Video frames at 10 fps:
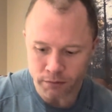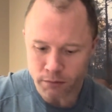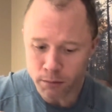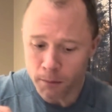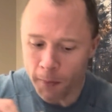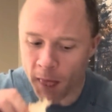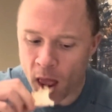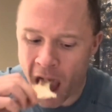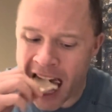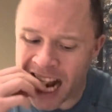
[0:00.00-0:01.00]
You're going to be at
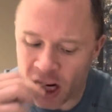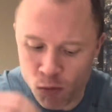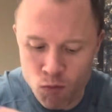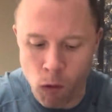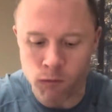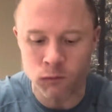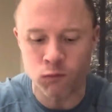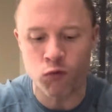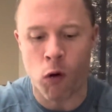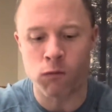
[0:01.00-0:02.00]
an excellent
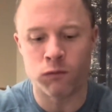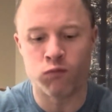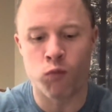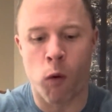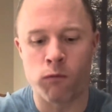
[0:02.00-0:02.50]
body weight,